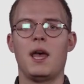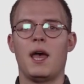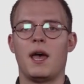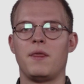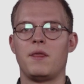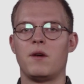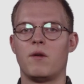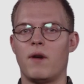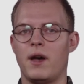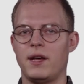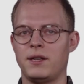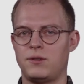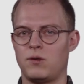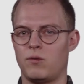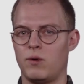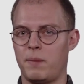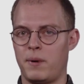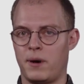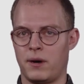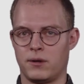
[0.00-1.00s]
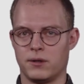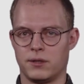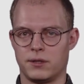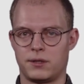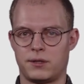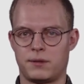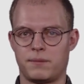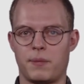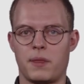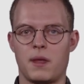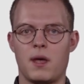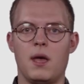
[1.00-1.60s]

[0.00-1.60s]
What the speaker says: and the right to repair goods.